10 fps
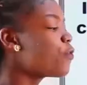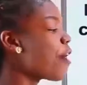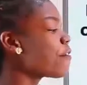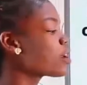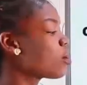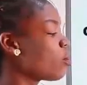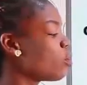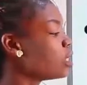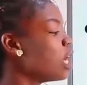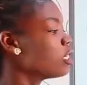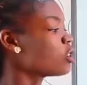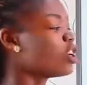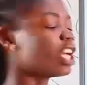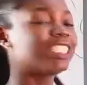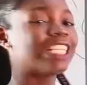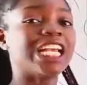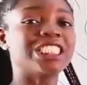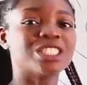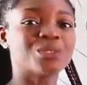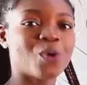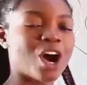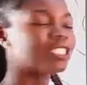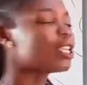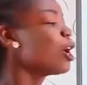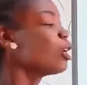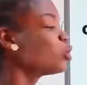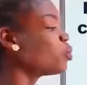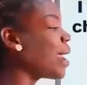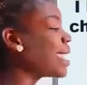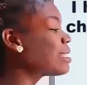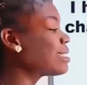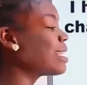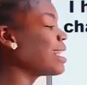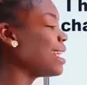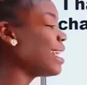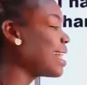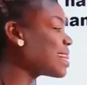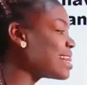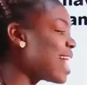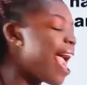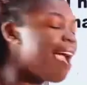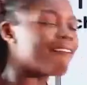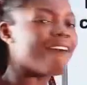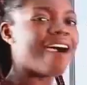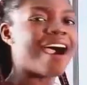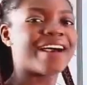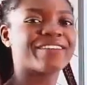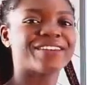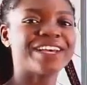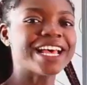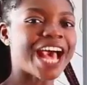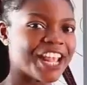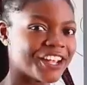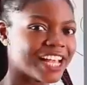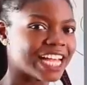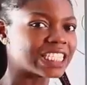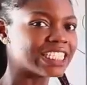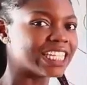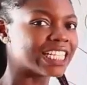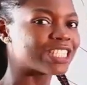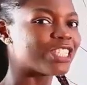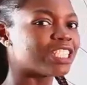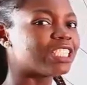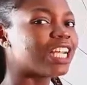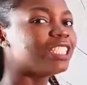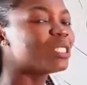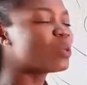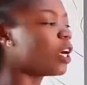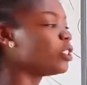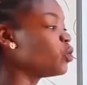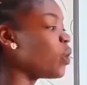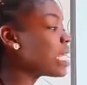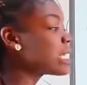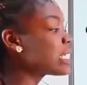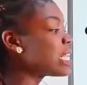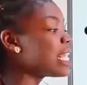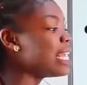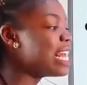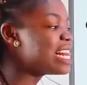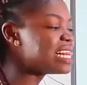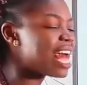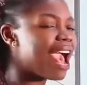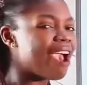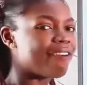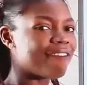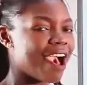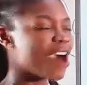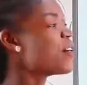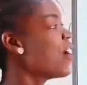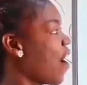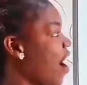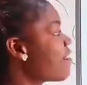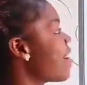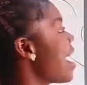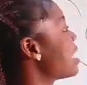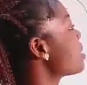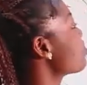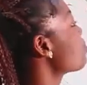Very good. So your change is what? 20 naira. Are you getting it? Your change is what? 20 naira. All right.